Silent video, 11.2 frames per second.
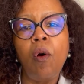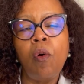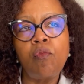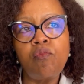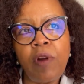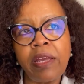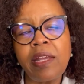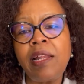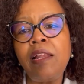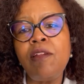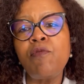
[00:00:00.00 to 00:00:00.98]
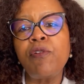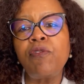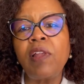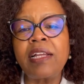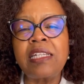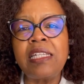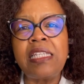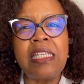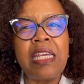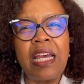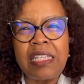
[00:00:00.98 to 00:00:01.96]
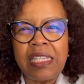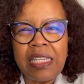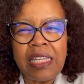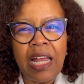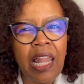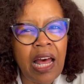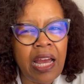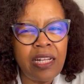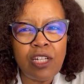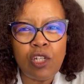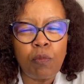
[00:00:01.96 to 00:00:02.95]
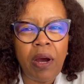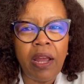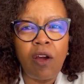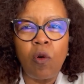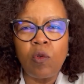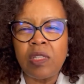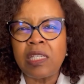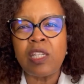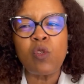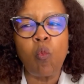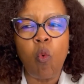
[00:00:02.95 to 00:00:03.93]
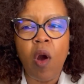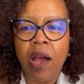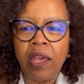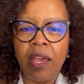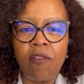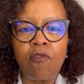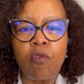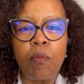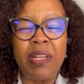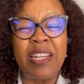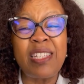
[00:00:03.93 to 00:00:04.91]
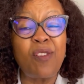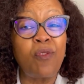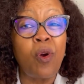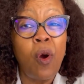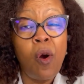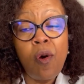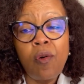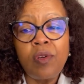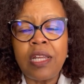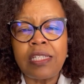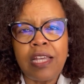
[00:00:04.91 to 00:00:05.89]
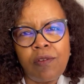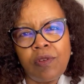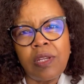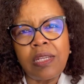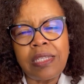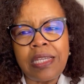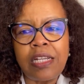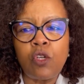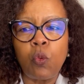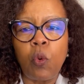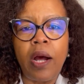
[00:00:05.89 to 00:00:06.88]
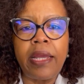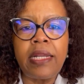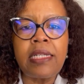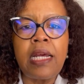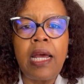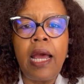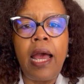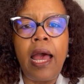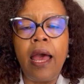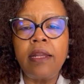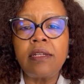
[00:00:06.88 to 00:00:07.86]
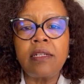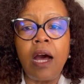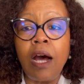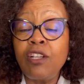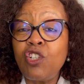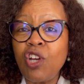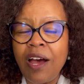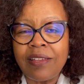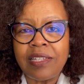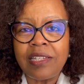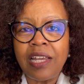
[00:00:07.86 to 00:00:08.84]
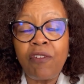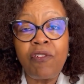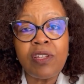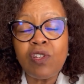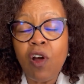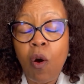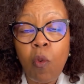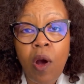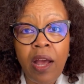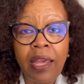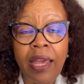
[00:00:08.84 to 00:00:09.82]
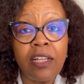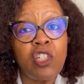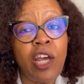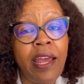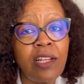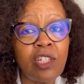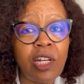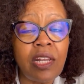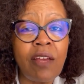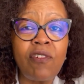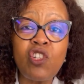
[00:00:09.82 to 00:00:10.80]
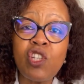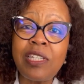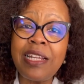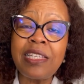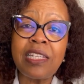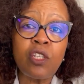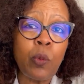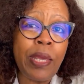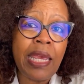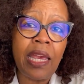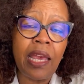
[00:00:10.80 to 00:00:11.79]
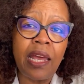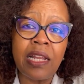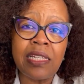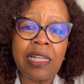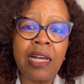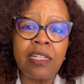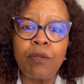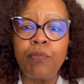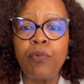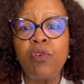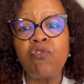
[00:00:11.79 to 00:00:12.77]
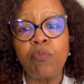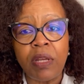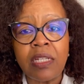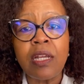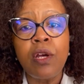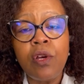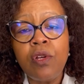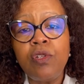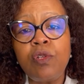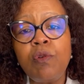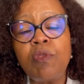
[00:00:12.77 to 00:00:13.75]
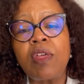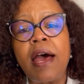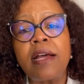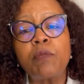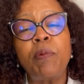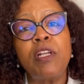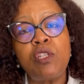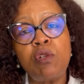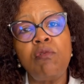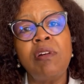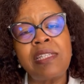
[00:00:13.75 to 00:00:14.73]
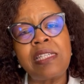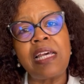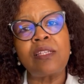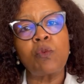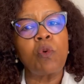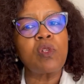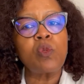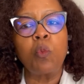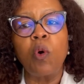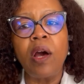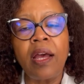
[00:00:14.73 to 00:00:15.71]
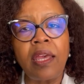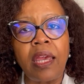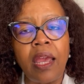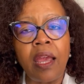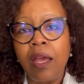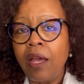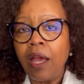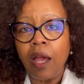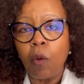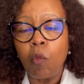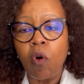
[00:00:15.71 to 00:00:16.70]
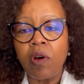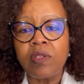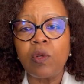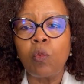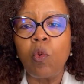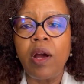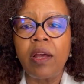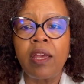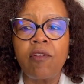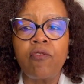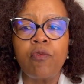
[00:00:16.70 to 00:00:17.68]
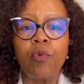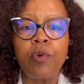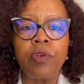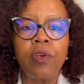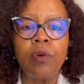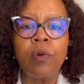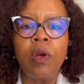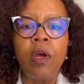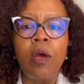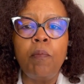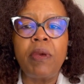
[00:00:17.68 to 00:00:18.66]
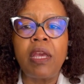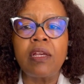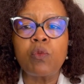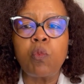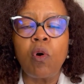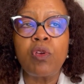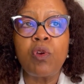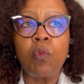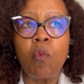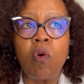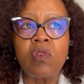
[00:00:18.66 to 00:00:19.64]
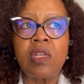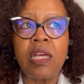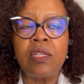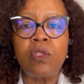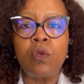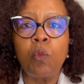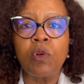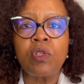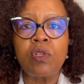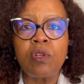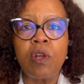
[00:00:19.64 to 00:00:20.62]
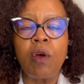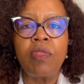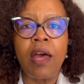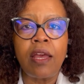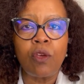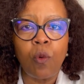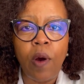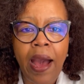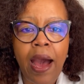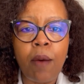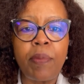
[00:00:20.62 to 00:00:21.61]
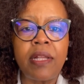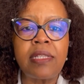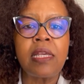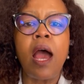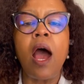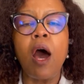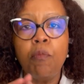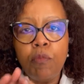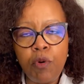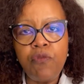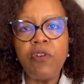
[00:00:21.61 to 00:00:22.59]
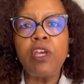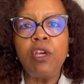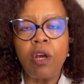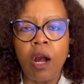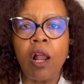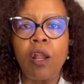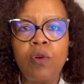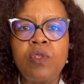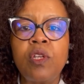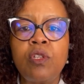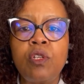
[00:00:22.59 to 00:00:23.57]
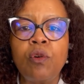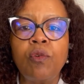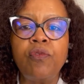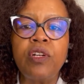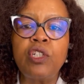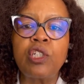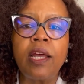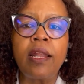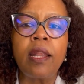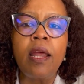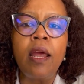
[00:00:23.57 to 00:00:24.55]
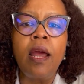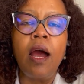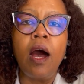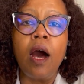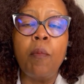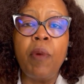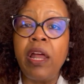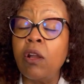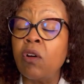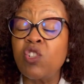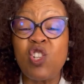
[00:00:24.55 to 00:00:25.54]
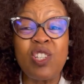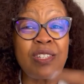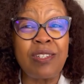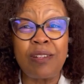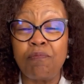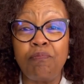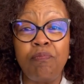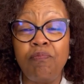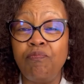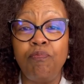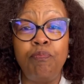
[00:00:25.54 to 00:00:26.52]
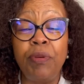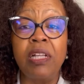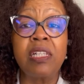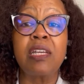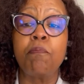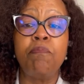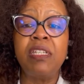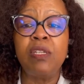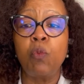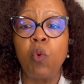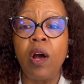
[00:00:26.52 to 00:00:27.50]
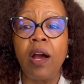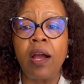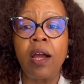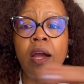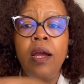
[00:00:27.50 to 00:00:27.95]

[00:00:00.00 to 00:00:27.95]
regularly reflect and see, is this aligned to my goals? Is this working for me? Does it sit right? And adjust. If it's not working, change it. If it just needs a tweaking and a slight improvement, do that. But do assess what's working and what isn't working for you. Because what you want is you want to know that your habits are moving you closer to your vision, and not just building busy work,